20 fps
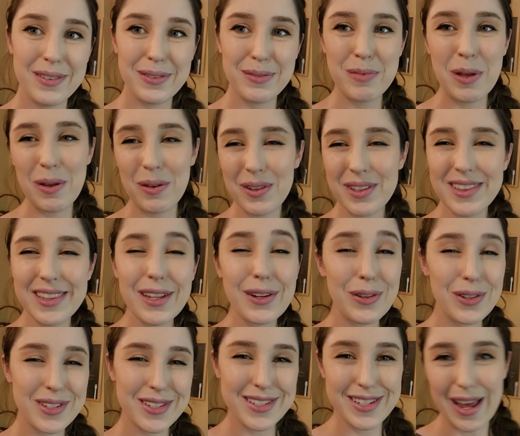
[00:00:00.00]

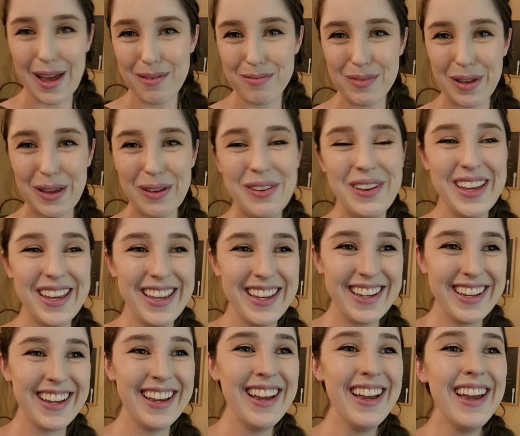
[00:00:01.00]
little step
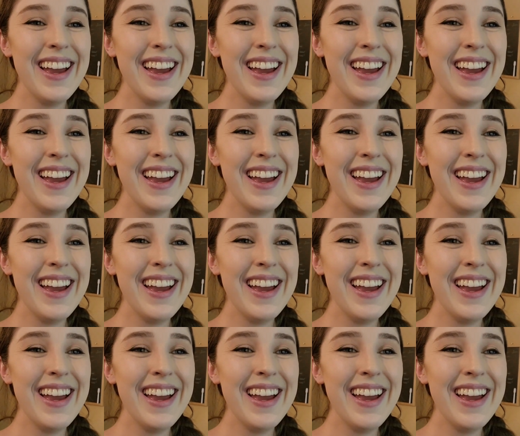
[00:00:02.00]
maybe,